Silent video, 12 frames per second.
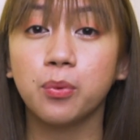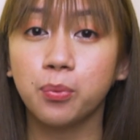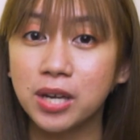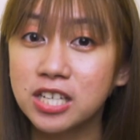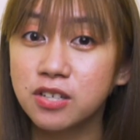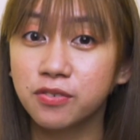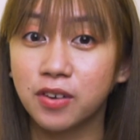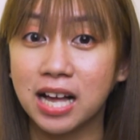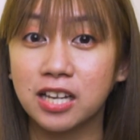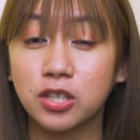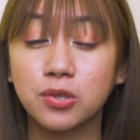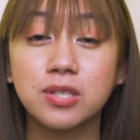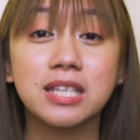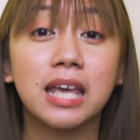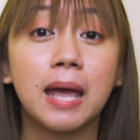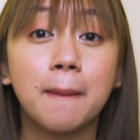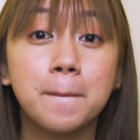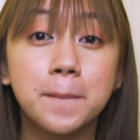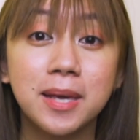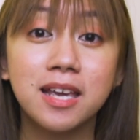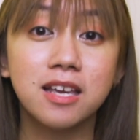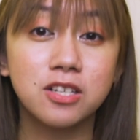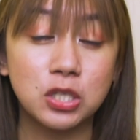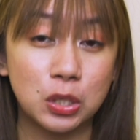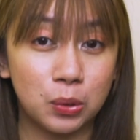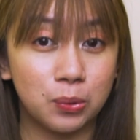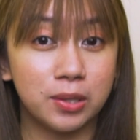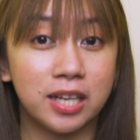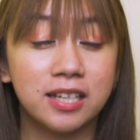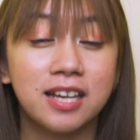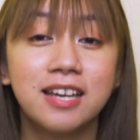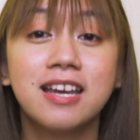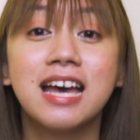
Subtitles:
which values can be excluded